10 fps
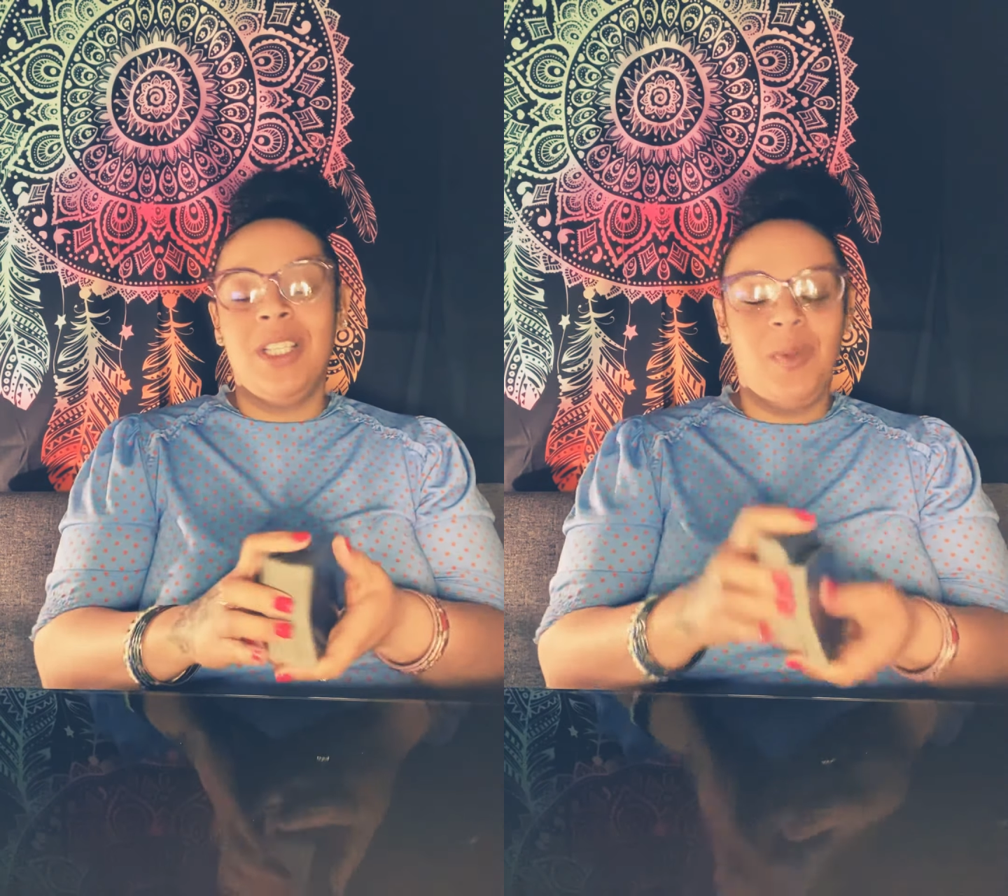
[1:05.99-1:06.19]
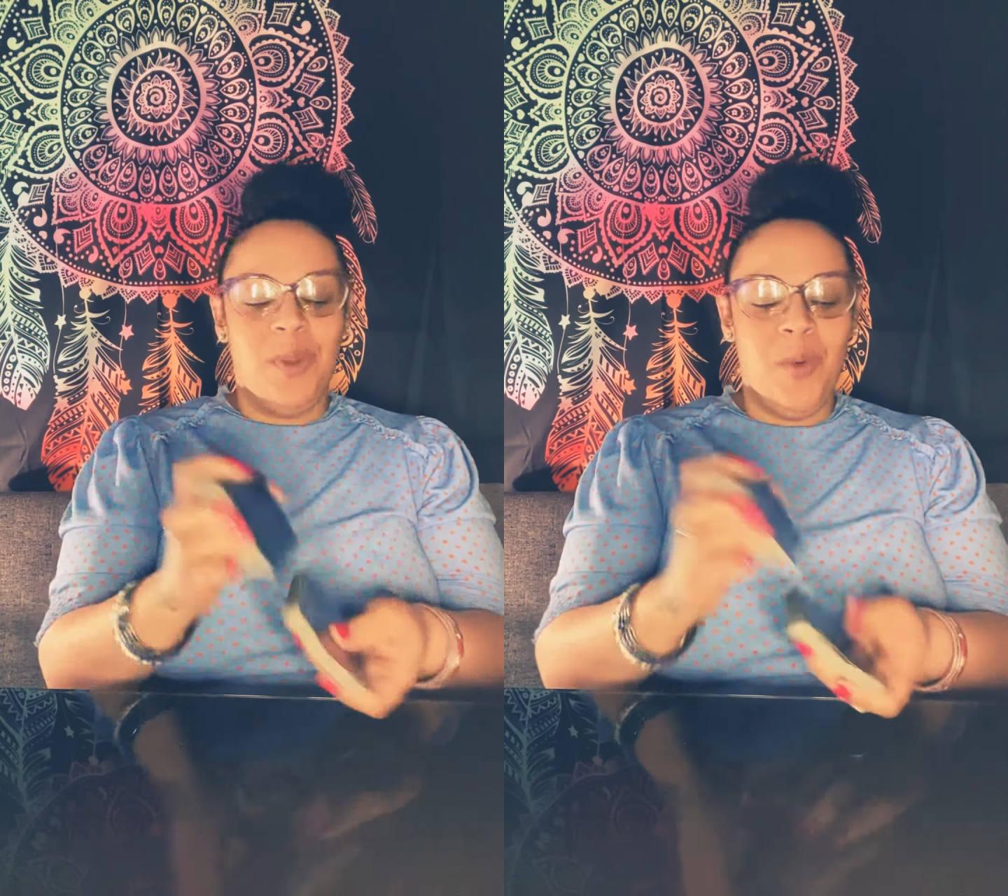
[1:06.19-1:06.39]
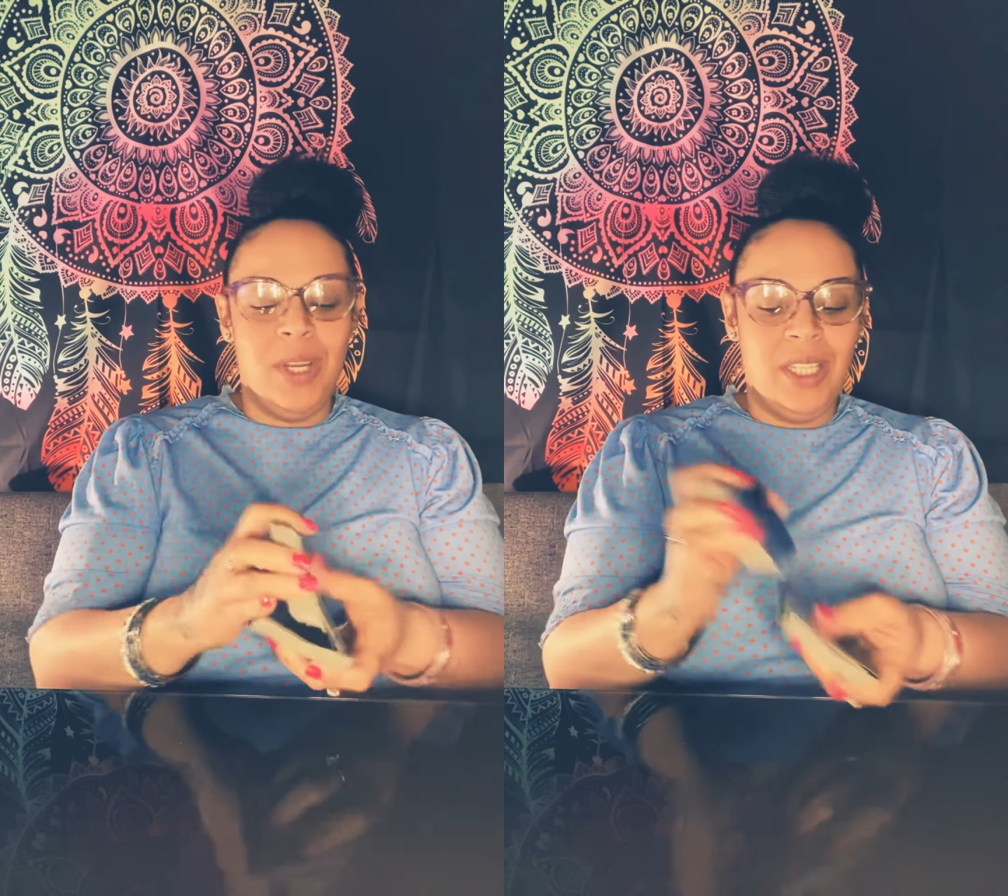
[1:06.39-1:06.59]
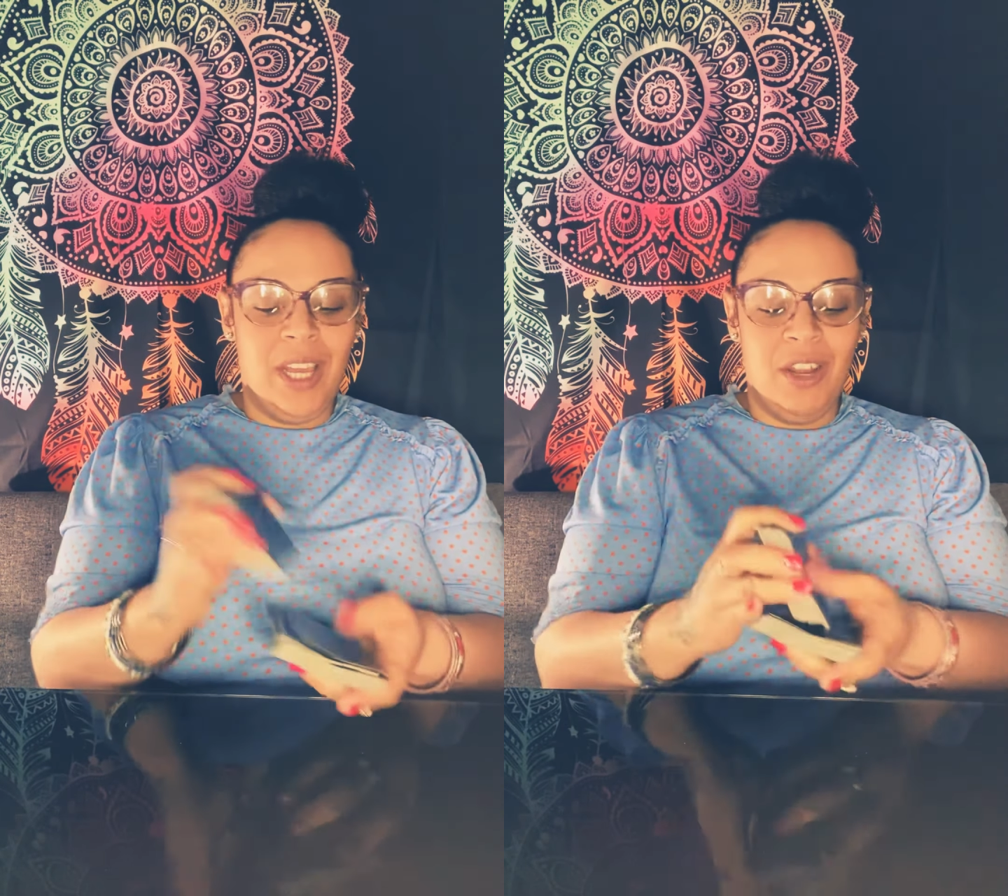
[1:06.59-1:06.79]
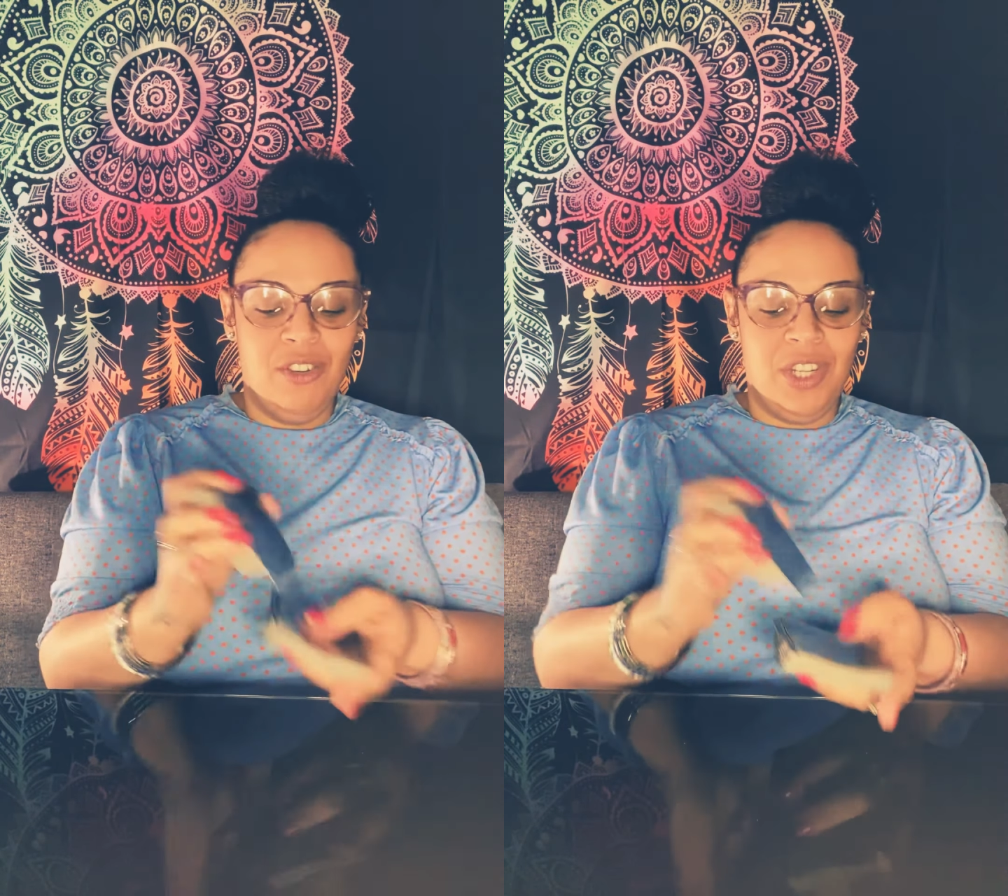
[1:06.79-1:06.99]
Spirit, what is the
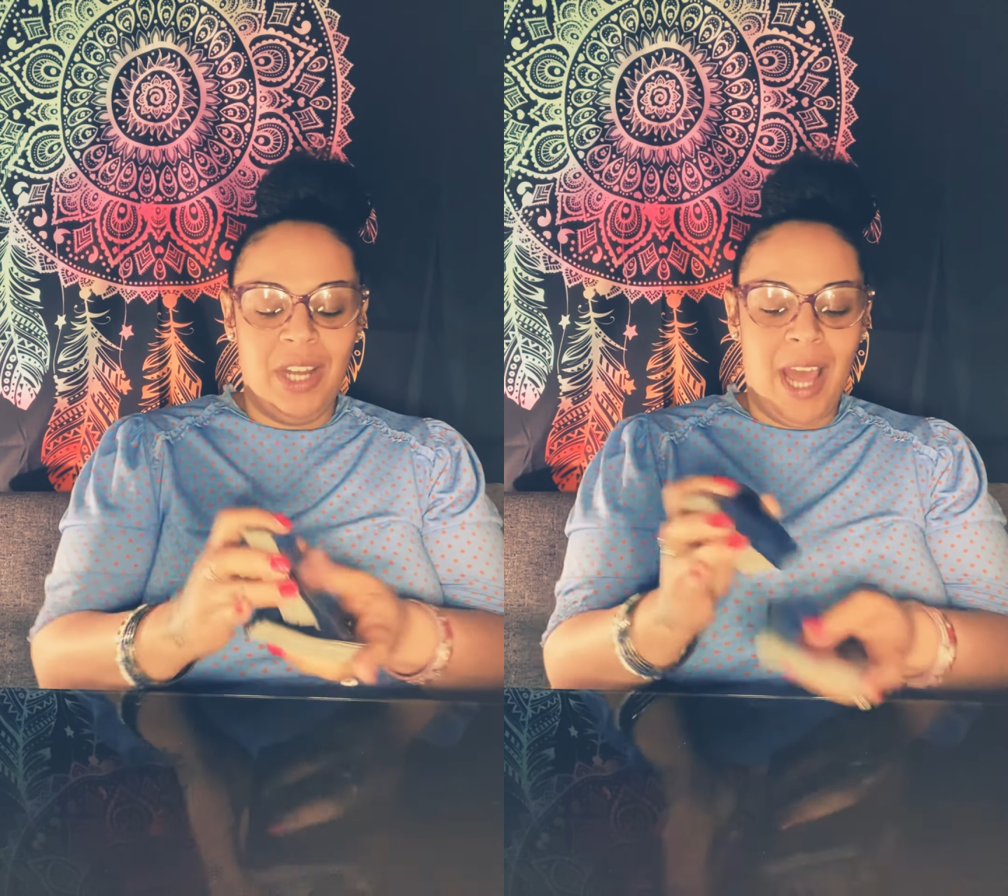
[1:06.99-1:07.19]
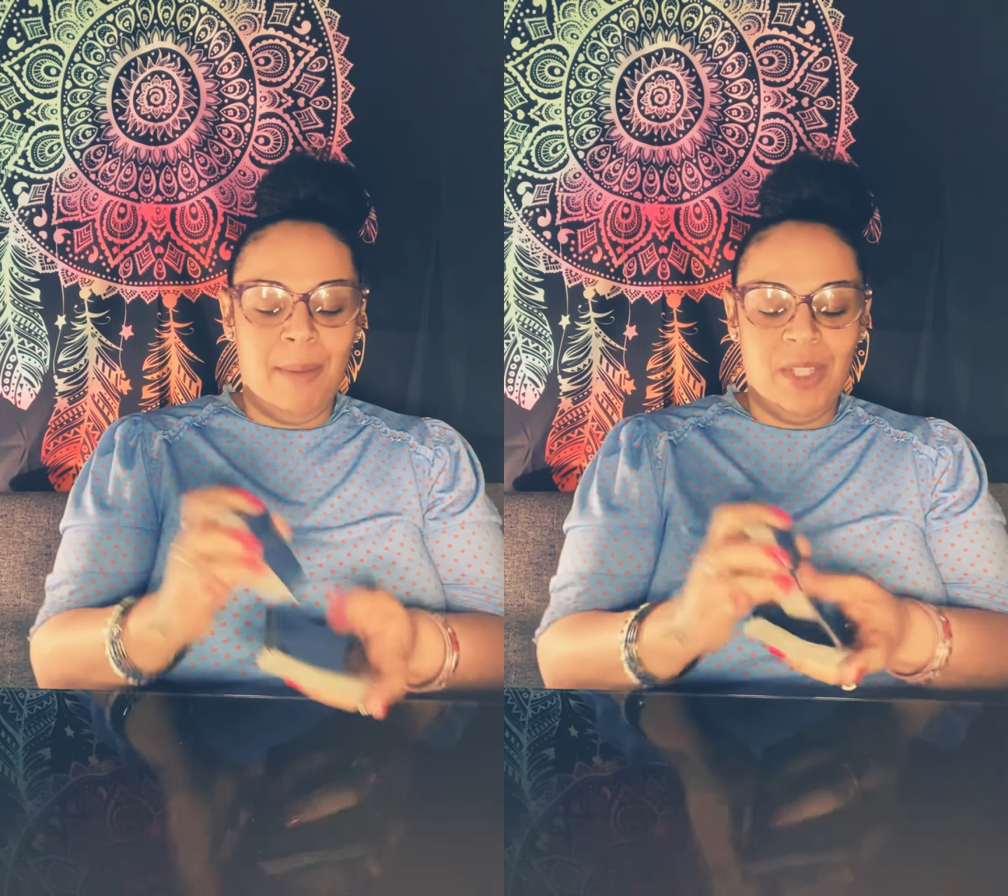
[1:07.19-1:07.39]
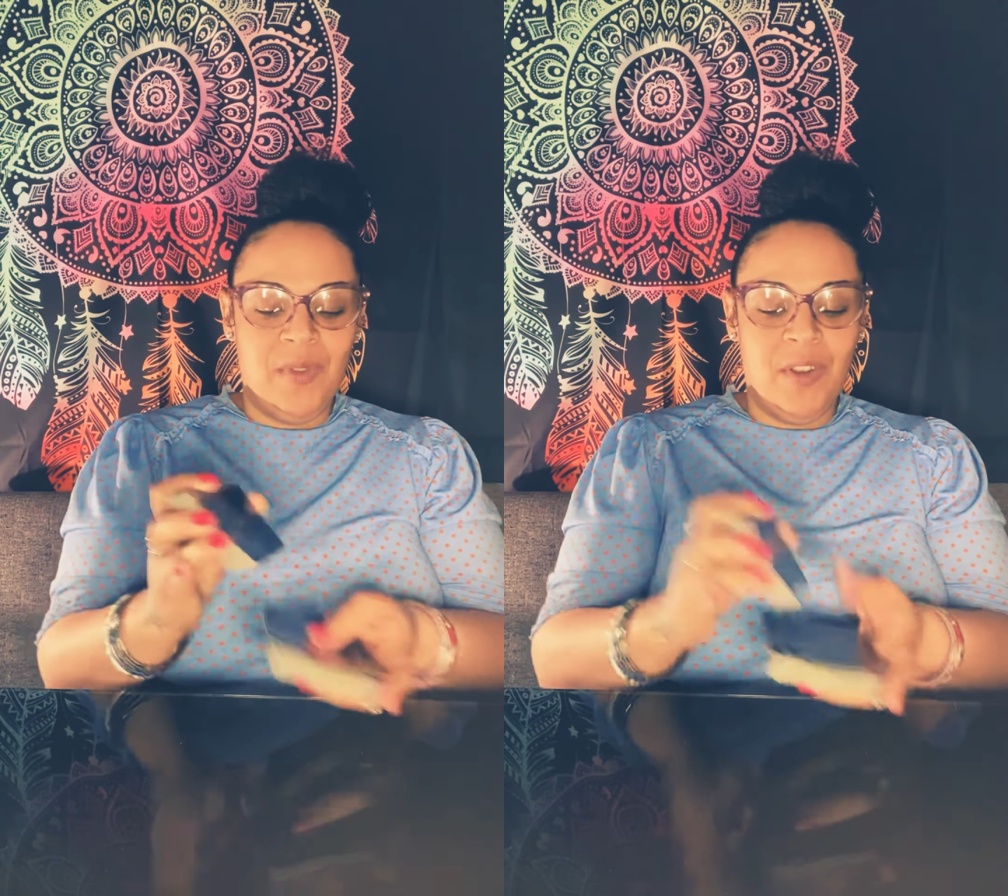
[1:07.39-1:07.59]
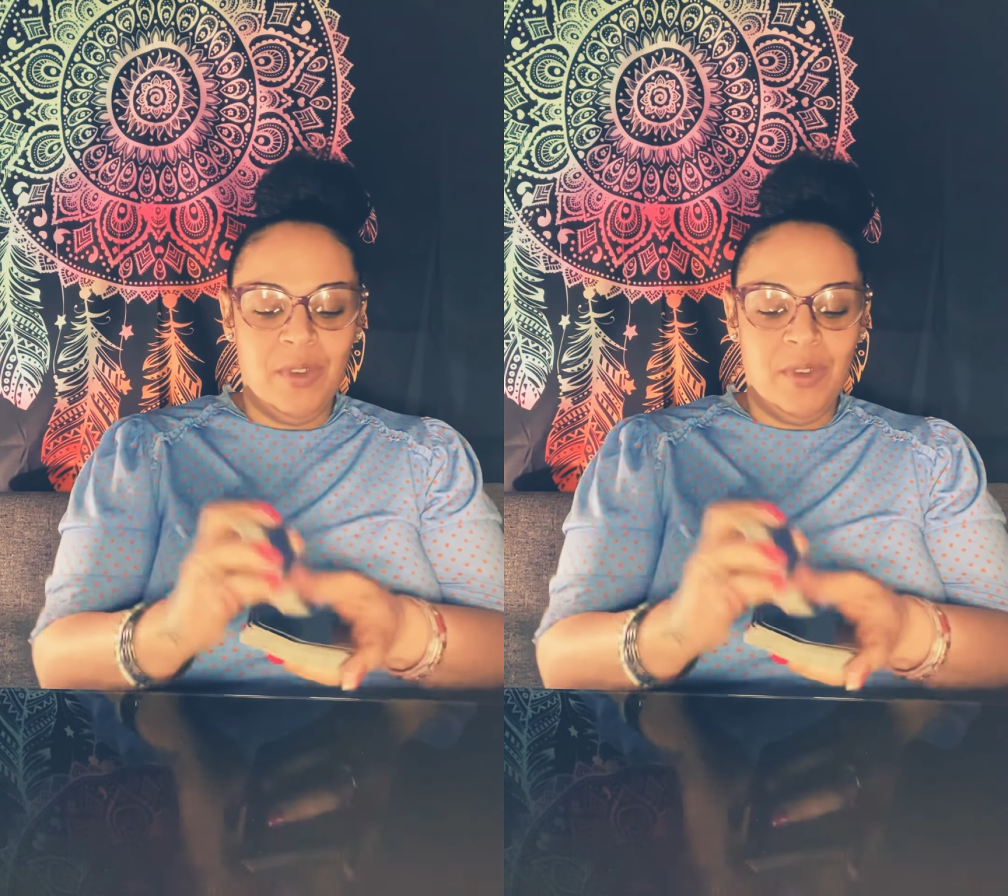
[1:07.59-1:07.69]
energy in the atmosphere for